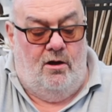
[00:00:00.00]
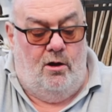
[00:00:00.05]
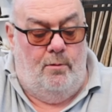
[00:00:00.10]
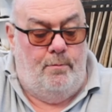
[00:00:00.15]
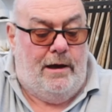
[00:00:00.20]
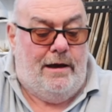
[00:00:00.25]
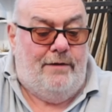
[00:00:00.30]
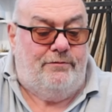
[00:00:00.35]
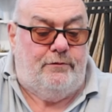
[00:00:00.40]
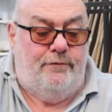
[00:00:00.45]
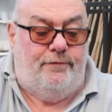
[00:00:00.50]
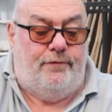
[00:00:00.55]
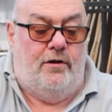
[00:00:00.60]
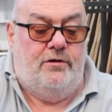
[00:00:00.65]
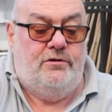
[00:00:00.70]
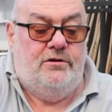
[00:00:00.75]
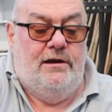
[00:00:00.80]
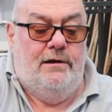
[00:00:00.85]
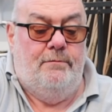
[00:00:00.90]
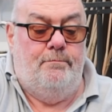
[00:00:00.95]
I might have to
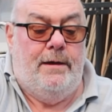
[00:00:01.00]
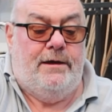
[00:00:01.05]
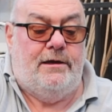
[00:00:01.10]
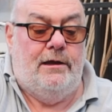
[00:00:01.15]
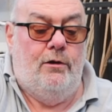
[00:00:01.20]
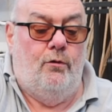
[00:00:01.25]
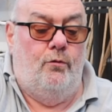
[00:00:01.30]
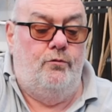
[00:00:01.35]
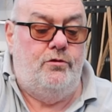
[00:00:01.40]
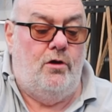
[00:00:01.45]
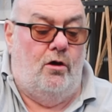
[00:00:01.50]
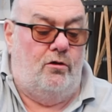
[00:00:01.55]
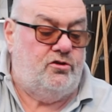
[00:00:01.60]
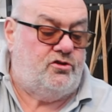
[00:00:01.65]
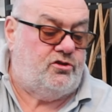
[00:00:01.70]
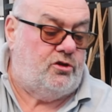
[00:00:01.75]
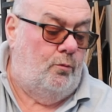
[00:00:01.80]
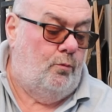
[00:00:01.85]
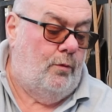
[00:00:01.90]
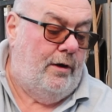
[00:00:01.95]
find a, make a little
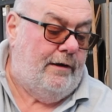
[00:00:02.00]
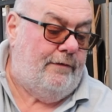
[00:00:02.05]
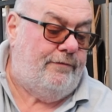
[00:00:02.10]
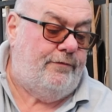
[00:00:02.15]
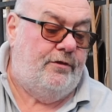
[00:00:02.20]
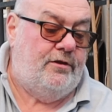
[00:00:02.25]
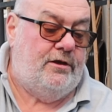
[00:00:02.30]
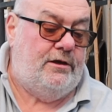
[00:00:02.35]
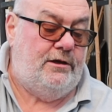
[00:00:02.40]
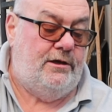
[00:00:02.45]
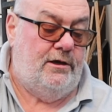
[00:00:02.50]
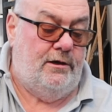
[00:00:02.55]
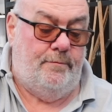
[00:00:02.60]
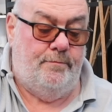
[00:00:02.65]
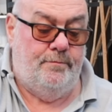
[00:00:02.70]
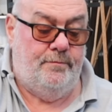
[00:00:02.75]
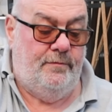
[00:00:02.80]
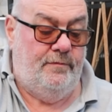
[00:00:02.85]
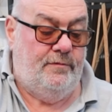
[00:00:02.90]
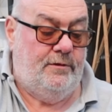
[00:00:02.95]
notch somewhere for the,
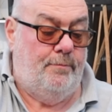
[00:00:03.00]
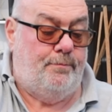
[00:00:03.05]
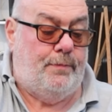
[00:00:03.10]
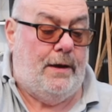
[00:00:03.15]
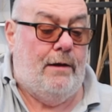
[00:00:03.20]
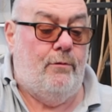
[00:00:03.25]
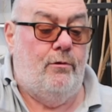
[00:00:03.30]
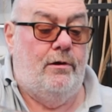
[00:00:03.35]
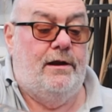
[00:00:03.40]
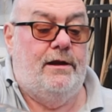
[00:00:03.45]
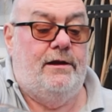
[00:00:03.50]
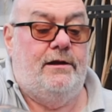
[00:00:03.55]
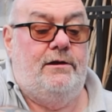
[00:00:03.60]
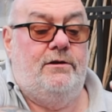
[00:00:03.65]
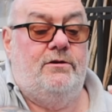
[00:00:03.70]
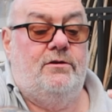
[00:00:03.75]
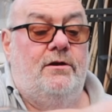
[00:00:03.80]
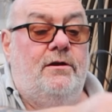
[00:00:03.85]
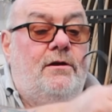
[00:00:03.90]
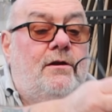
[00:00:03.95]
um, the power
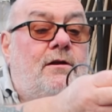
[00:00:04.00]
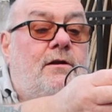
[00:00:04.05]
lead.